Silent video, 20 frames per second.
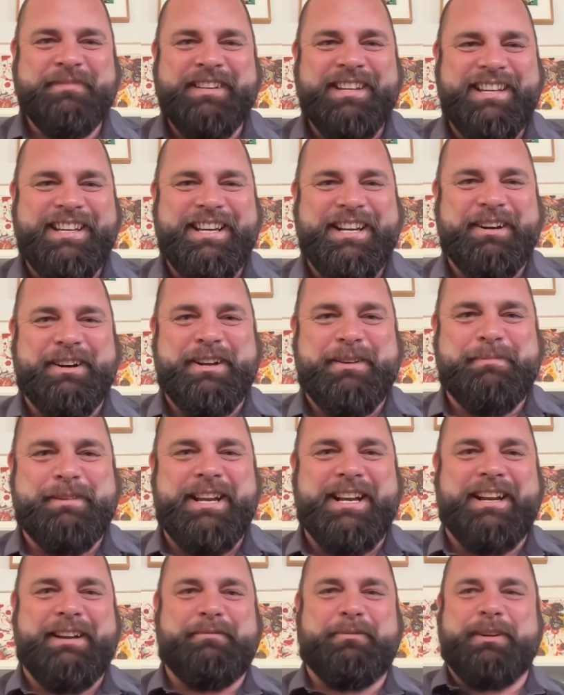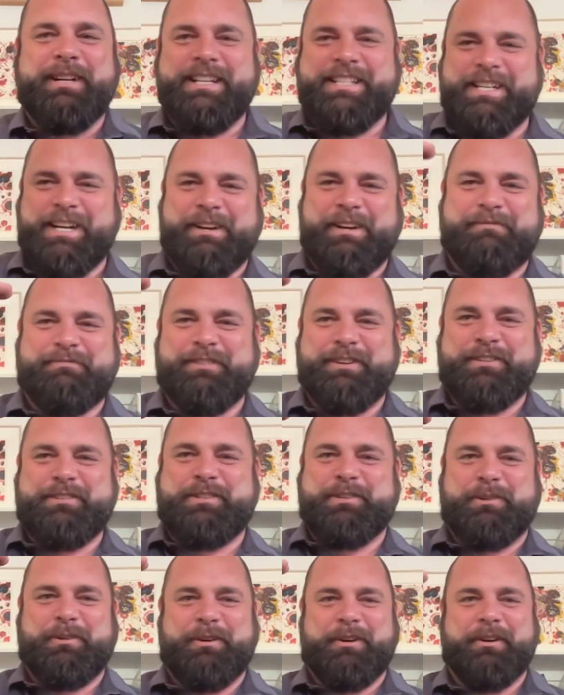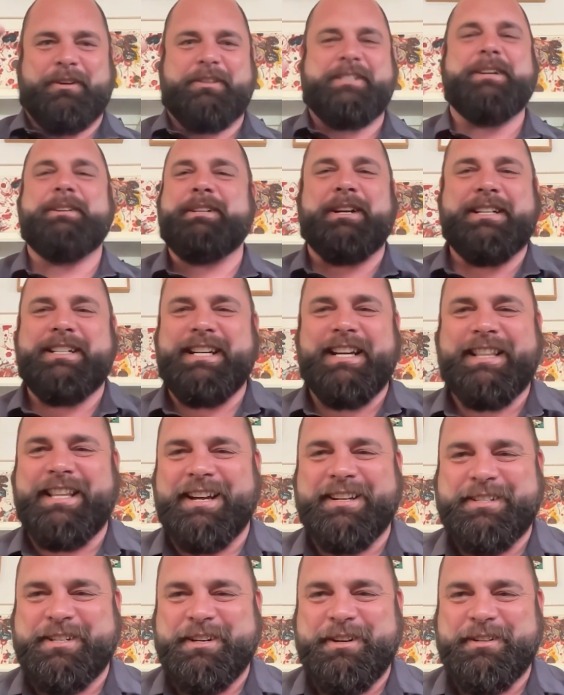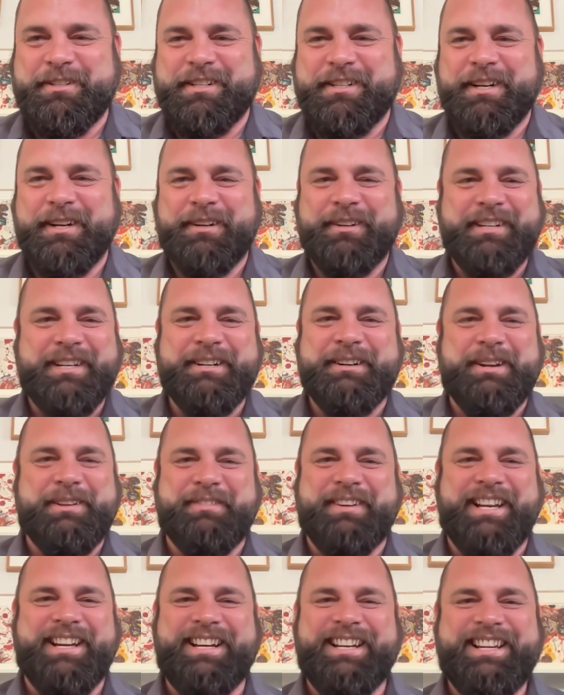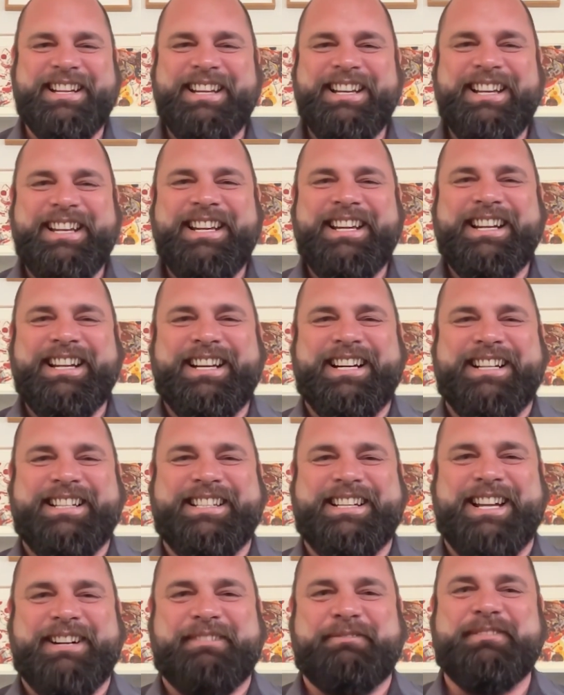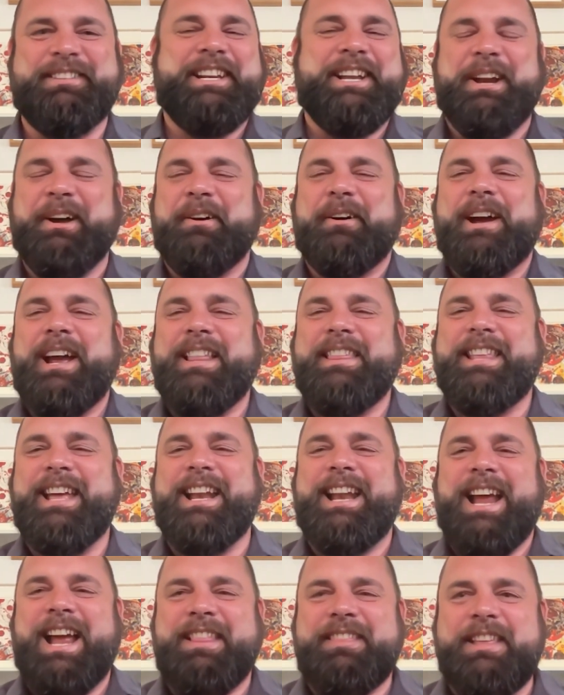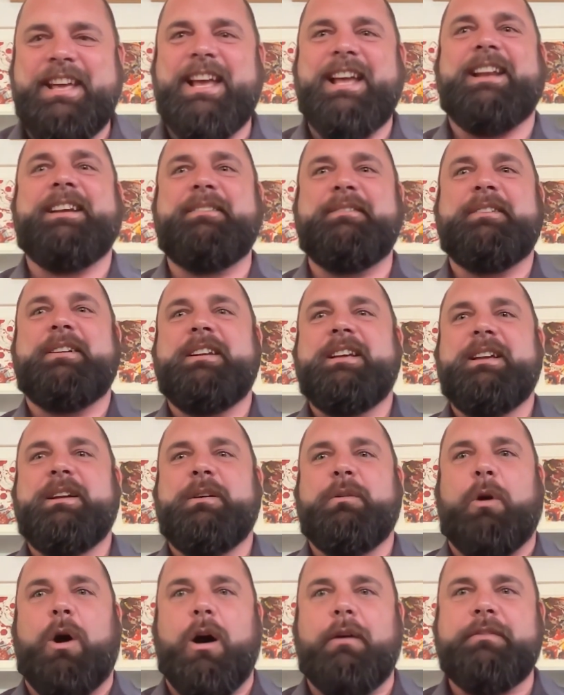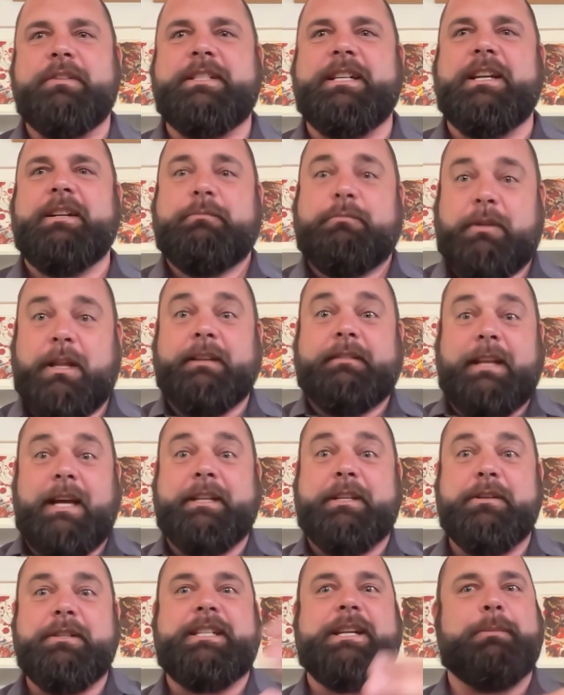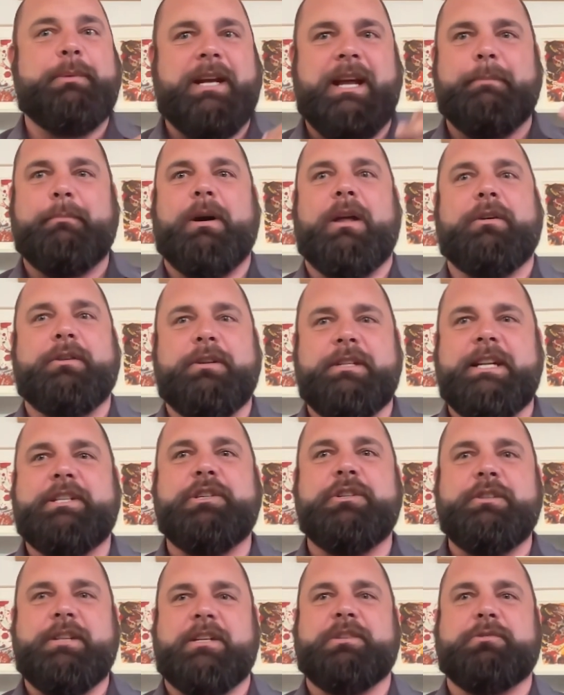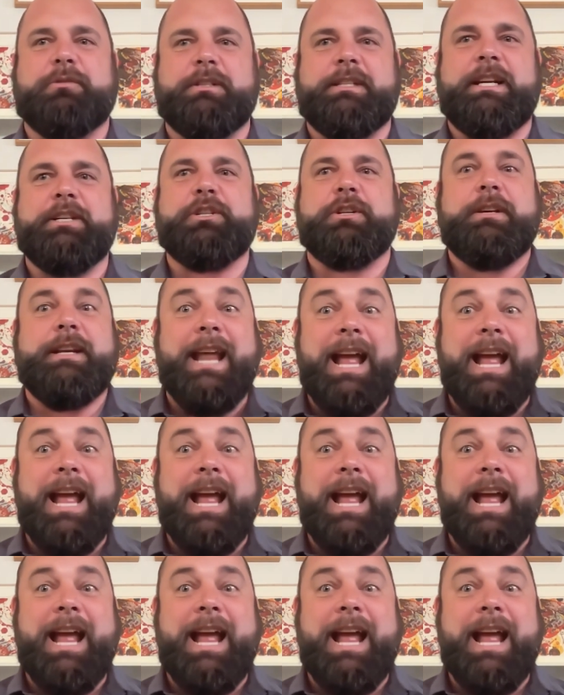You know what I mean? Everyone gets like a foot shorter. Talking 10,000 years ago. You know what I mean? Because and then all of a sudden, like you said, we get modernization, industrialization.